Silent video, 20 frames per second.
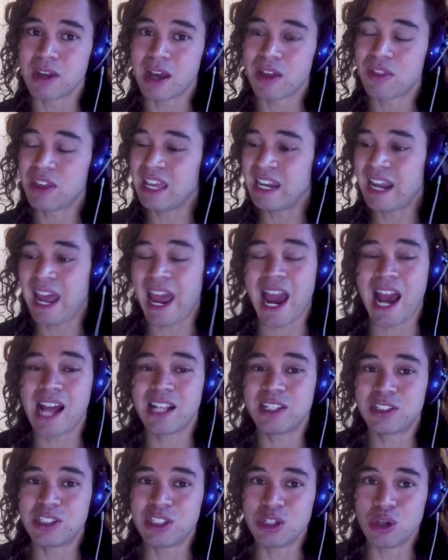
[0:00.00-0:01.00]
I think it
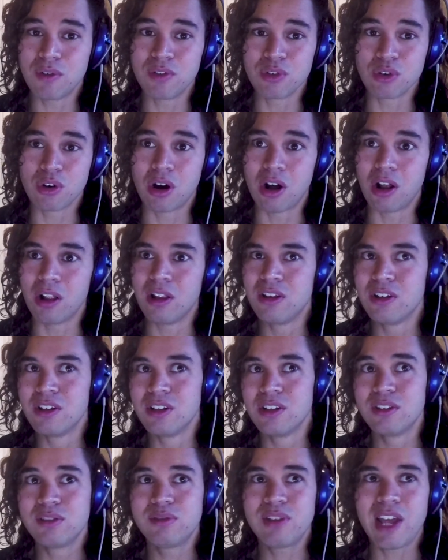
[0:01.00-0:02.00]
adds to the overall
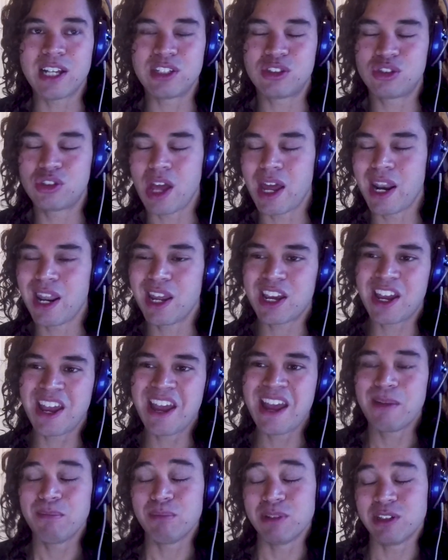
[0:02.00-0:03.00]
aesthetic,
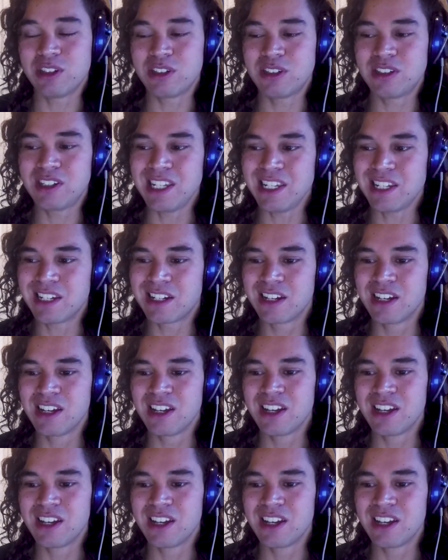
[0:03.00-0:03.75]
mystique,